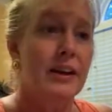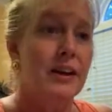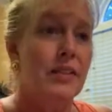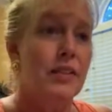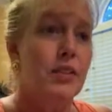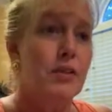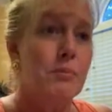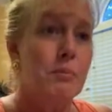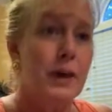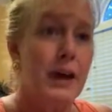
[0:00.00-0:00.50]

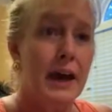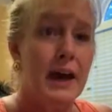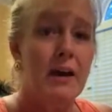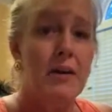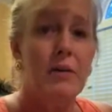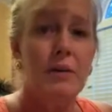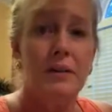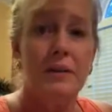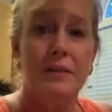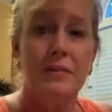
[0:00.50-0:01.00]
the
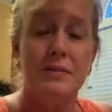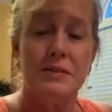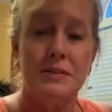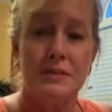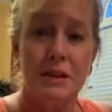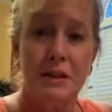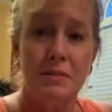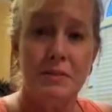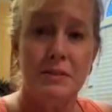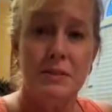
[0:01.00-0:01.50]
power that was
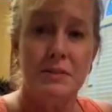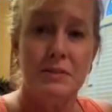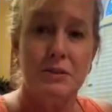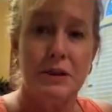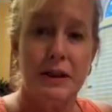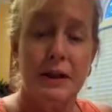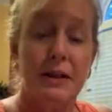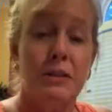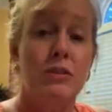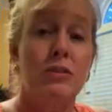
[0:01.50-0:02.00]

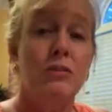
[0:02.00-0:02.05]
demonstrated